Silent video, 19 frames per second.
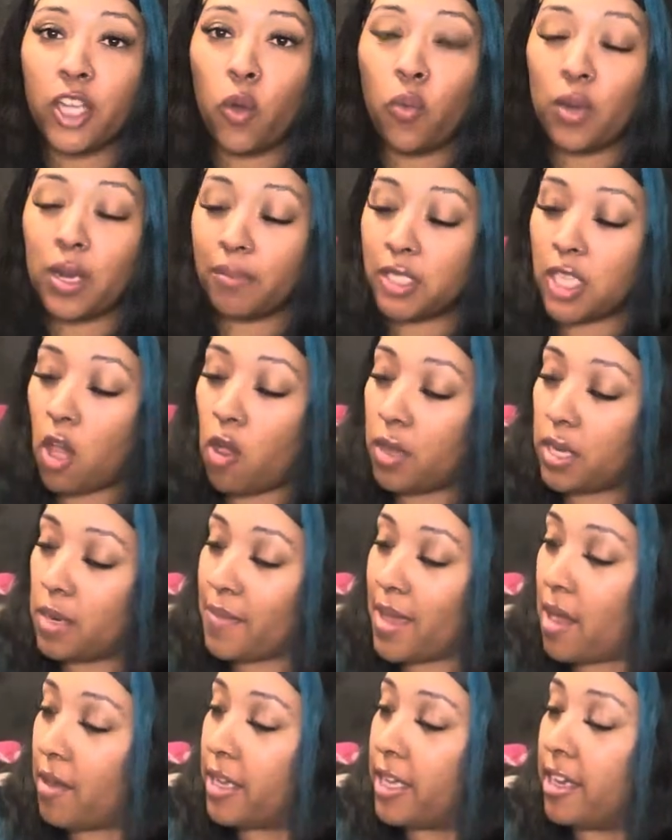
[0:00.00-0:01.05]
what I'm talking
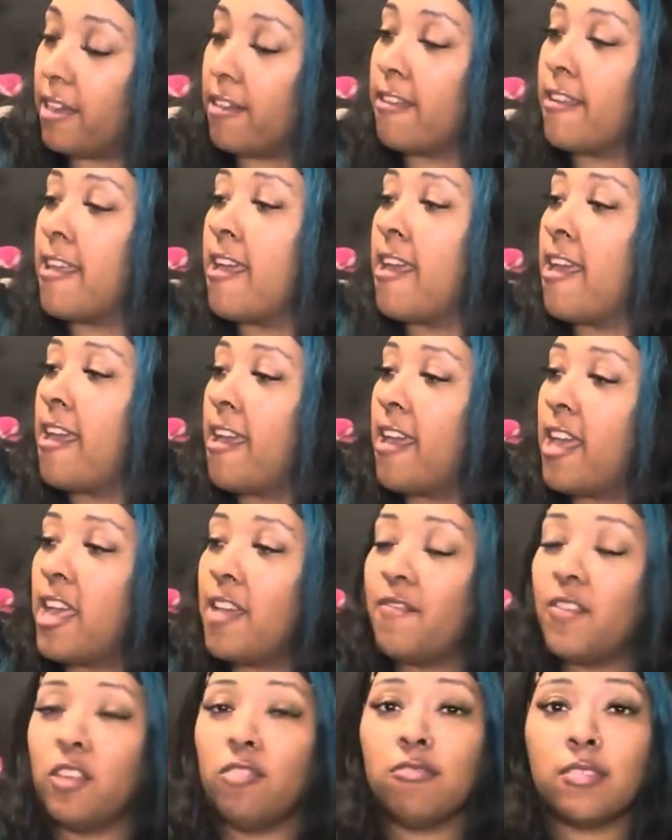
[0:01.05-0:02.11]
about here. Have
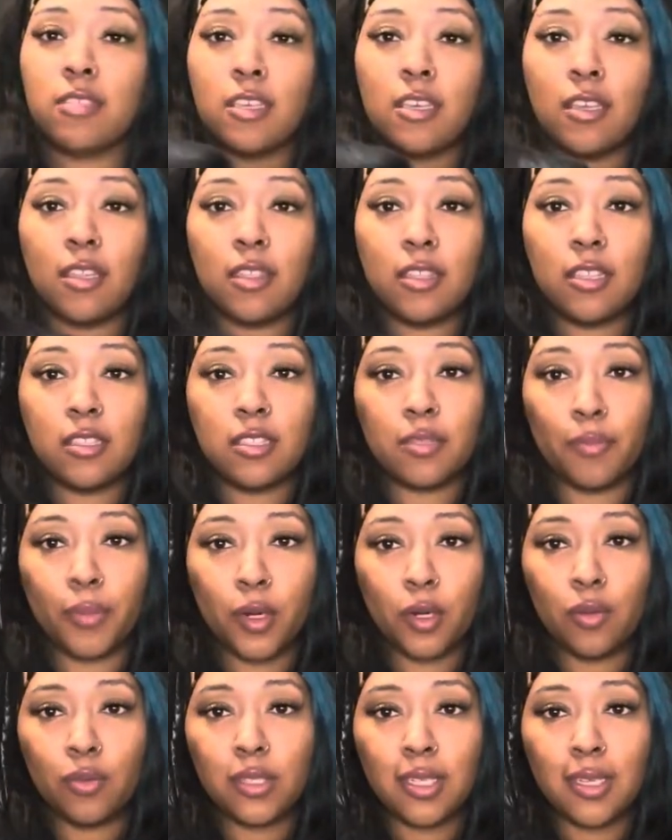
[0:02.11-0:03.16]
you seen this boot?
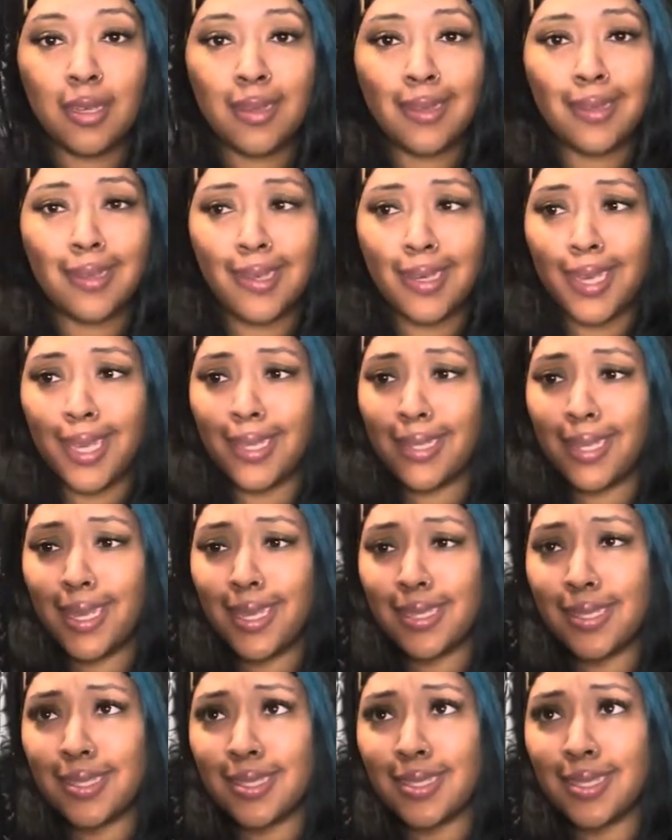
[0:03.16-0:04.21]
Look at
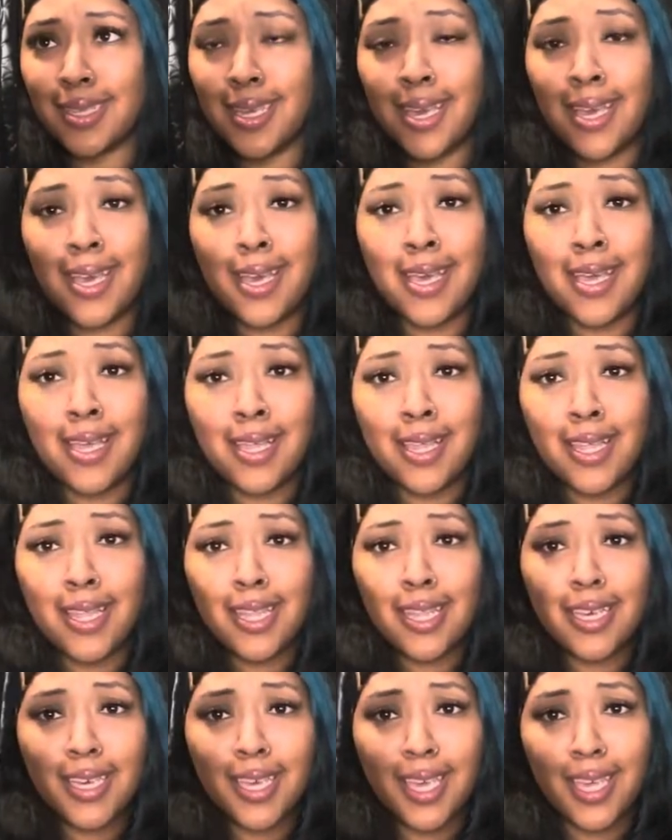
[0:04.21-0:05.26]
this.
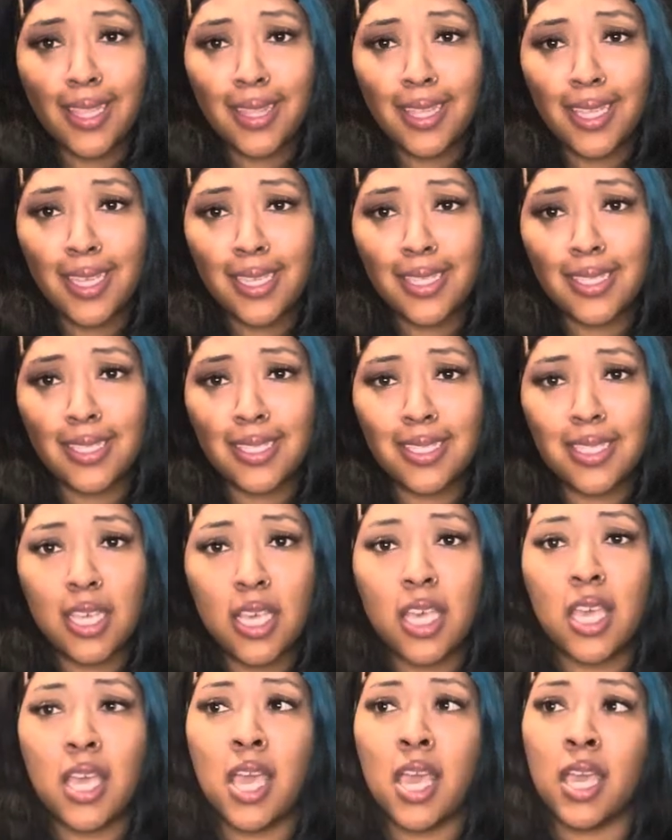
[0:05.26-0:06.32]
Look at this.
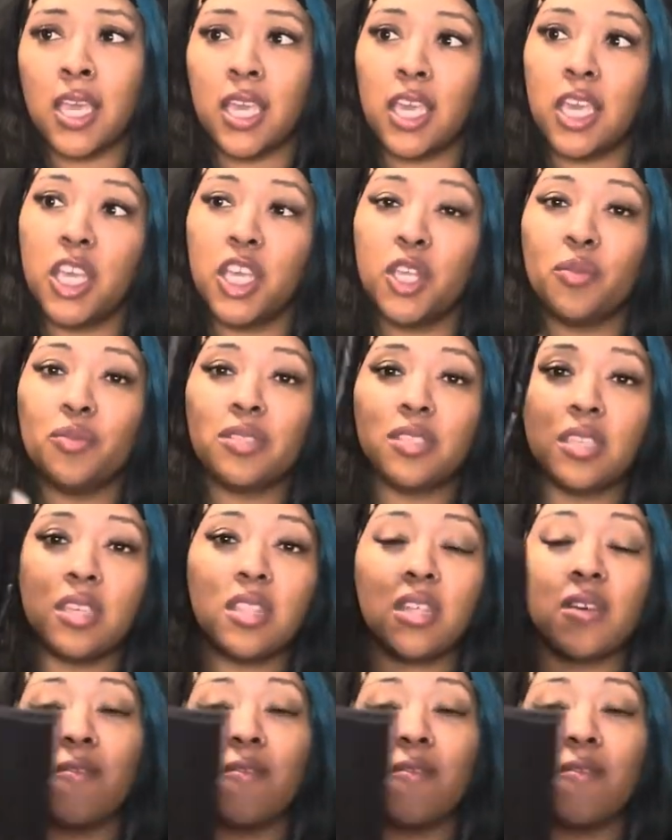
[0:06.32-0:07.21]
Can you see the